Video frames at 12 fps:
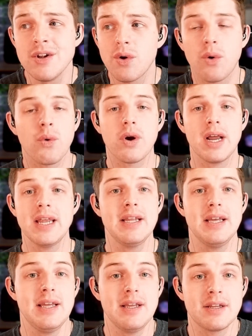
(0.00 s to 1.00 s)
or
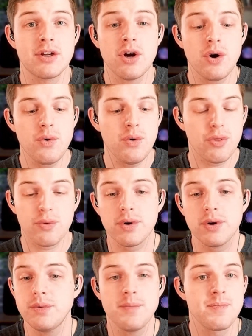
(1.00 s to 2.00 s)
go
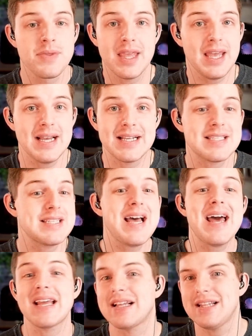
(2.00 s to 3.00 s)
through
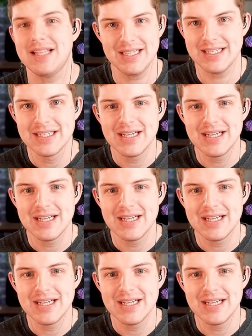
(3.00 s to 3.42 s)
ecstatically